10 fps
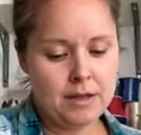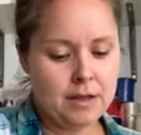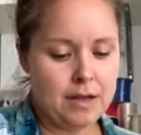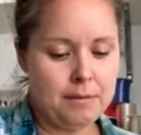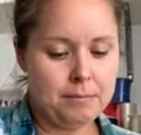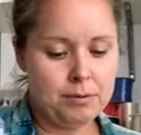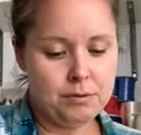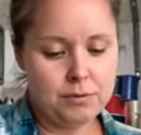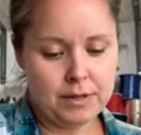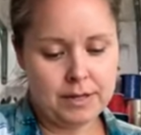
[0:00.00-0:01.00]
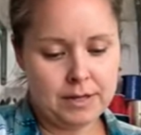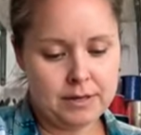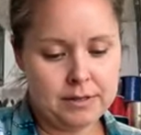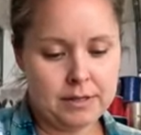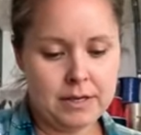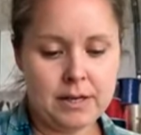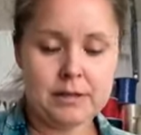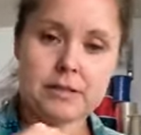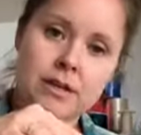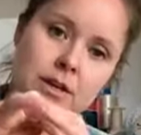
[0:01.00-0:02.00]
and pull that nice and close.
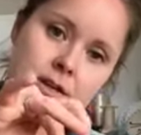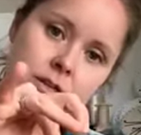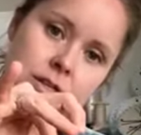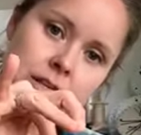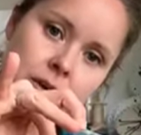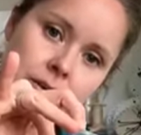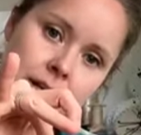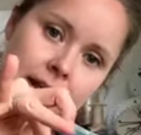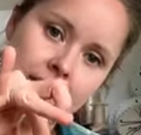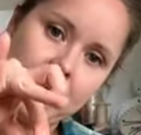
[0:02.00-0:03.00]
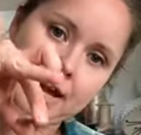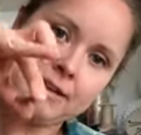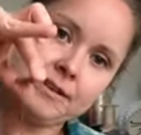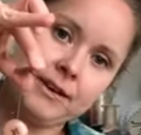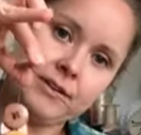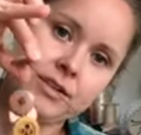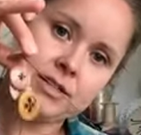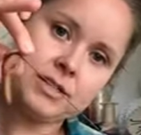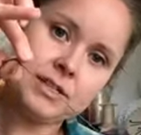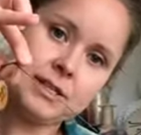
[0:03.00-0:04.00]
So you can just hold it like that and see how you can
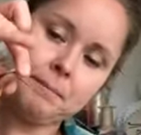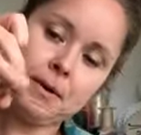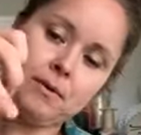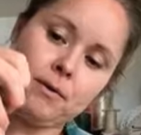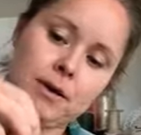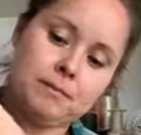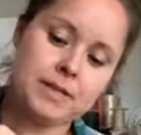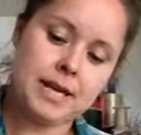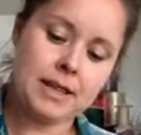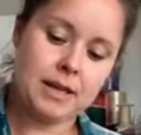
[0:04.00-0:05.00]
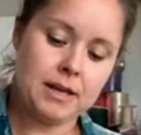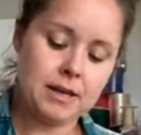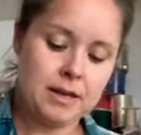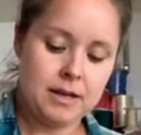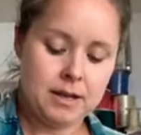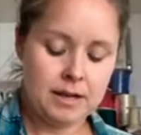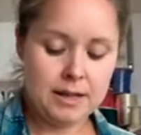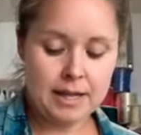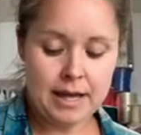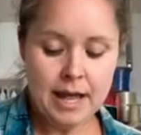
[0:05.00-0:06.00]
just zip it all up together like
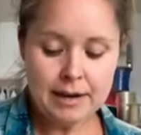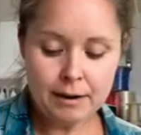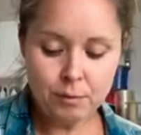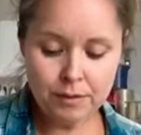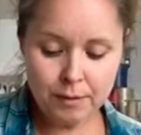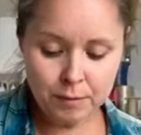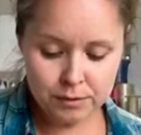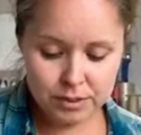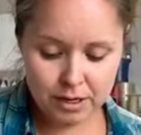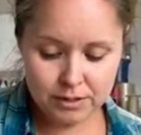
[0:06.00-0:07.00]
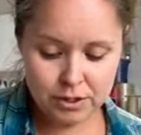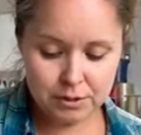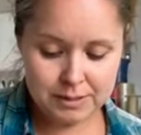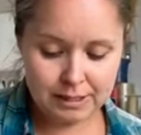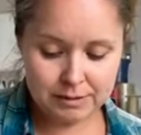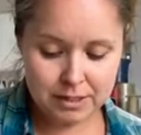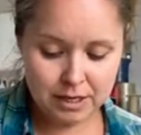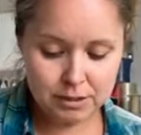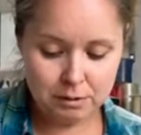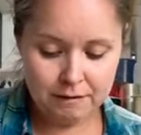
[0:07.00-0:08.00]
that. Now what they will start to do is they'll start
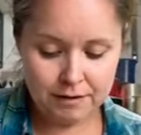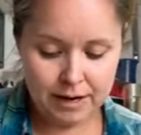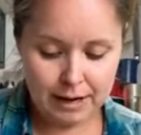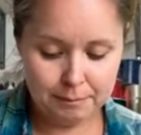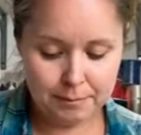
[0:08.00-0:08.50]
to overlap.